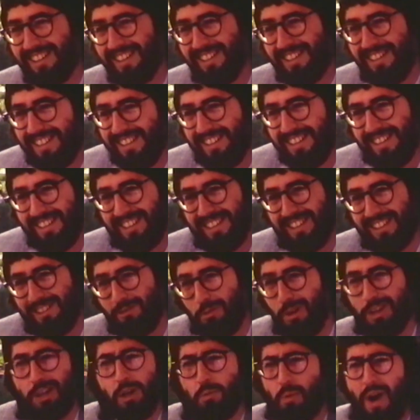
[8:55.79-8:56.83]
with this. I
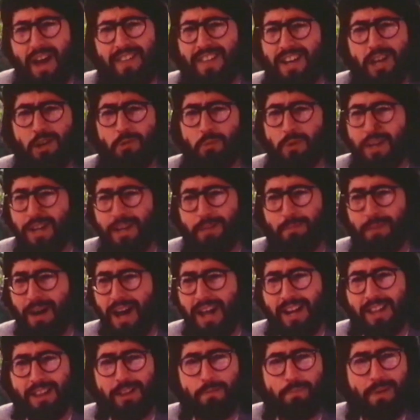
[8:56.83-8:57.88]
wonder well, why they didn't read about
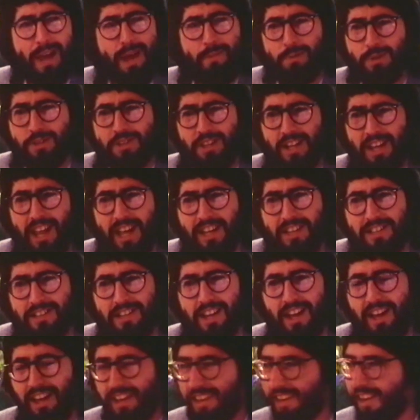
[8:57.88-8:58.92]
it in the papers the next
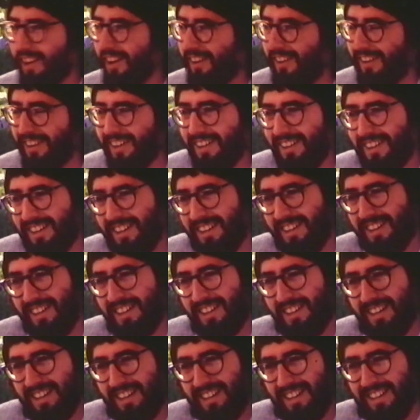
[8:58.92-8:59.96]
day. Well, we look
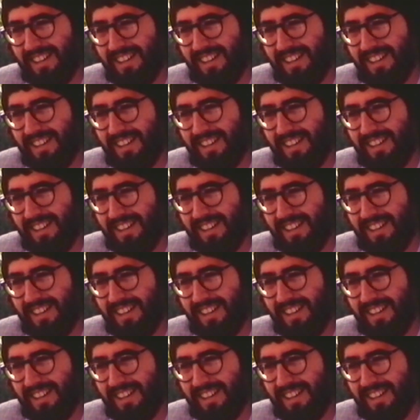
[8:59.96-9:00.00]
forward to